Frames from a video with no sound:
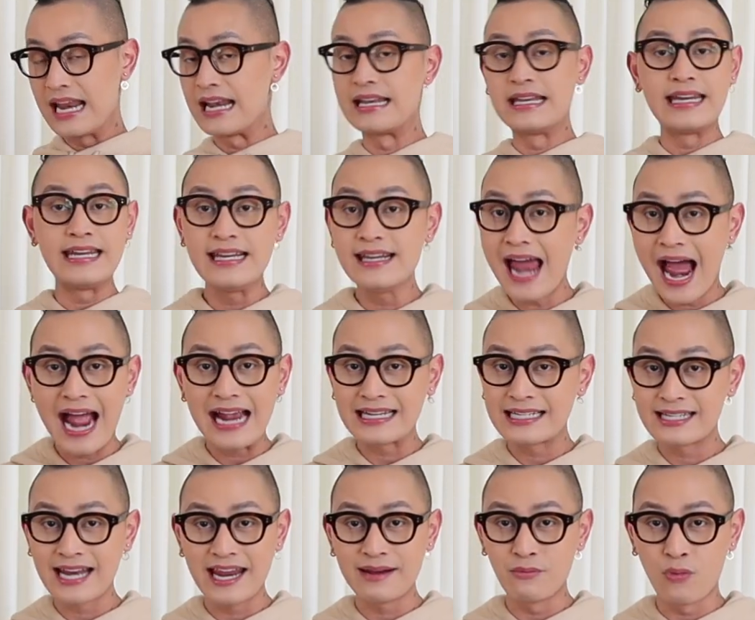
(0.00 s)
Need I
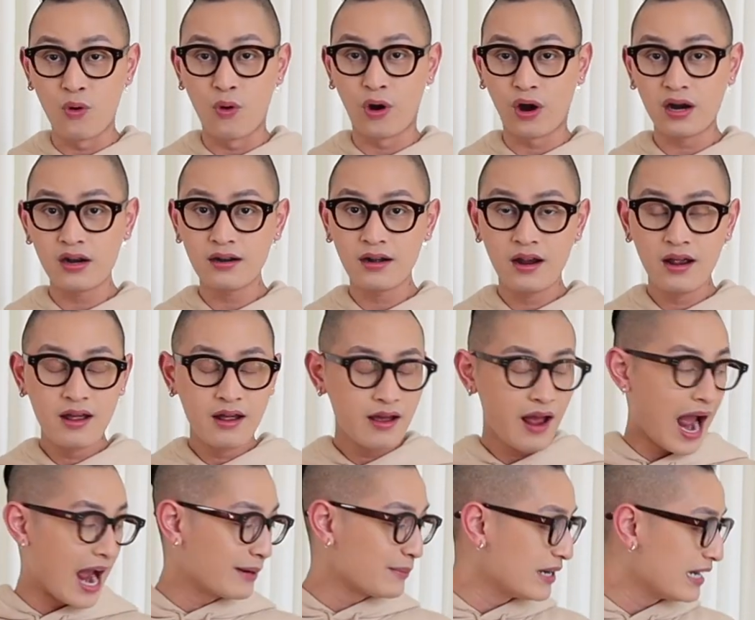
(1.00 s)
say more?
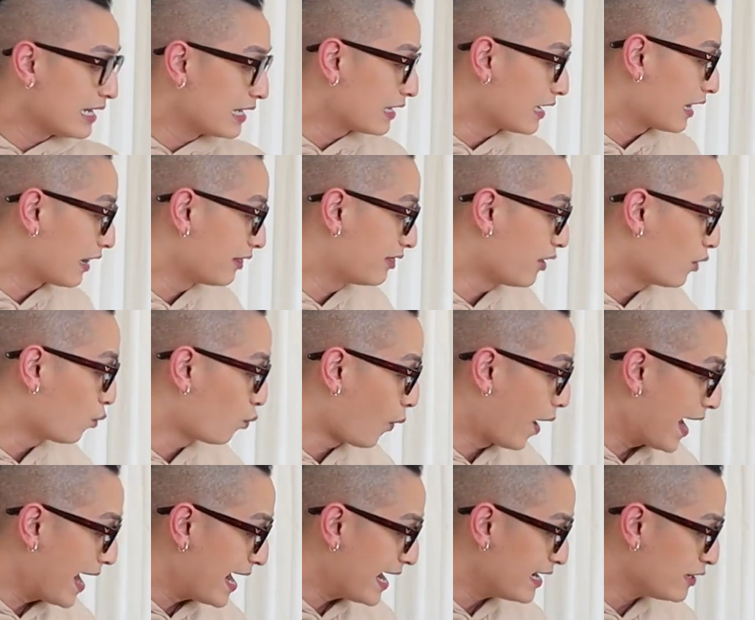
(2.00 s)
I mean, the
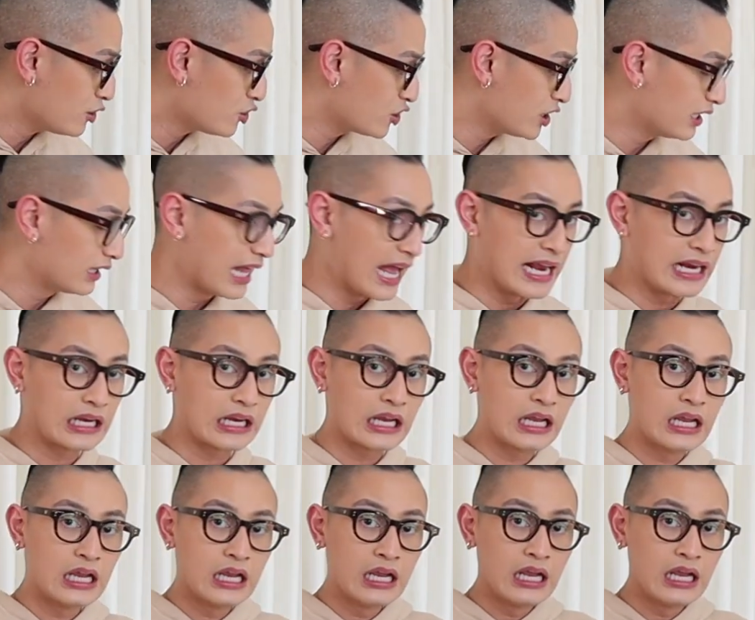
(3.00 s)
way she like